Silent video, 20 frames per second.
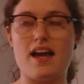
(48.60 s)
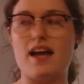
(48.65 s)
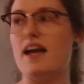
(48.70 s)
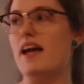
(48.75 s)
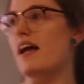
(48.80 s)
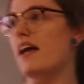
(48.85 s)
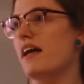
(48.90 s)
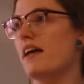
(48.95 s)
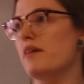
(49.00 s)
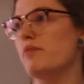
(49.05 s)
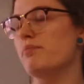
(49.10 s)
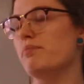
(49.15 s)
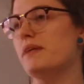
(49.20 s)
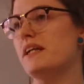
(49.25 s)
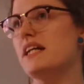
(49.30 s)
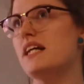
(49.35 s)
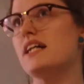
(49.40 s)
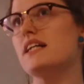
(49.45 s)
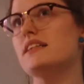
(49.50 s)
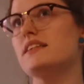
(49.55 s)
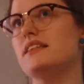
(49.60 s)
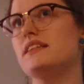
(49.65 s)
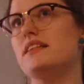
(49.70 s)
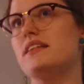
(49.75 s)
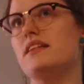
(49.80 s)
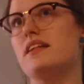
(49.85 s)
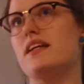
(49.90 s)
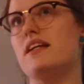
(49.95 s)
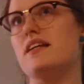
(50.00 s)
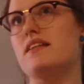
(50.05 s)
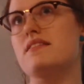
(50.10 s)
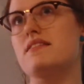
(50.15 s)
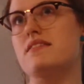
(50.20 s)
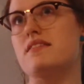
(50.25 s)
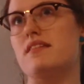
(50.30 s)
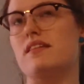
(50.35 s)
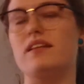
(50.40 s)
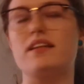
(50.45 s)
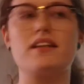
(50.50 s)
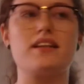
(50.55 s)
And because it's
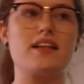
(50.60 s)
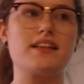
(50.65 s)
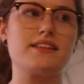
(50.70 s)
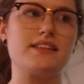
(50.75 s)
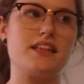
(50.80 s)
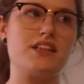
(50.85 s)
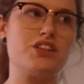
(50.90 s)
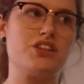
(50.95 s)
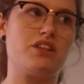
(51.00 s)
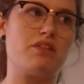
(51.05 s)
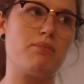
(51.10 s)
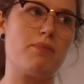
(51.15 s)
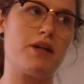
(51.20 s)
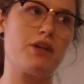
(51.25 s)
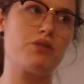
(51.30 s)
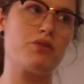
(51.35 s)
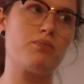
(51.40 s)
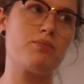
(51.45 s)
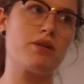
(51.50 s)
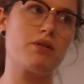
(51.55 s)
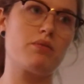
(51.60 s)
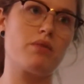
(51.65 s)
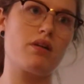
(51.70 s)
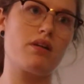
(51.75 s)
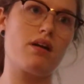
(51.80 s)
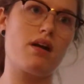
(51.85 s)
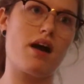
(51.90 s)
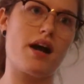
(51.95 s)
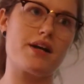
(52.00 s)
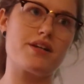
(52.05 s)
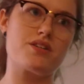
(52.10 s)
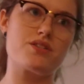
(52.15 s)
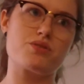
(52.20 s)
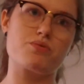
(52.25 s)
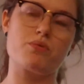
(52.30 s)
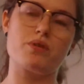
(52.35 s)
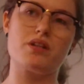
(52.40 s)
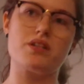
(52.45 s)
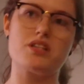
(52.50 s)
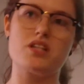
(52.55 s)
the legalization of medical marijuana, I just
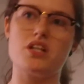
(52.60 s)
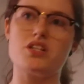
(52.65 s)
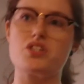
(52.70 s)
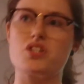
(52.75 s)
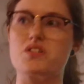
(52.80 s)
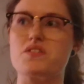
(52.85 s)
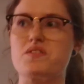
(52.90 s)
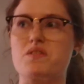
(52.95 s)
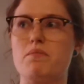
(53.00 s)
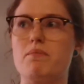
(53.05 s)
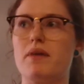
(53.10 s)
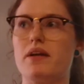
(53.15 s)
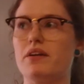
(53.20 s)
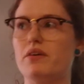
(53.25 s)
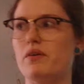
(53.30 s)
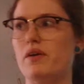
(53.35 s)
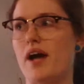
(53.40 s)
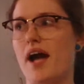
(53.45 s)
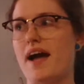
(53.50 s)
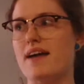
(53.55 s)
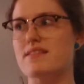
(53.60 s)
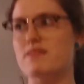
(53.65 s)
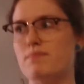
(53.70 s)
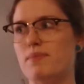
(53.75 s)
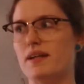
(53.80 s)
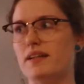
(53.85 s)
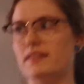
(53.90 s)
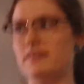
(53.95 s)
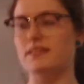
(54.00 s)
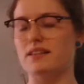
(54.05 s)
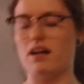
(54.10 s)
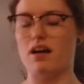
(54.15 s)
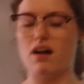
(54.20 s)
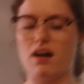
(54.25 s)
want to touch on some medical aspects of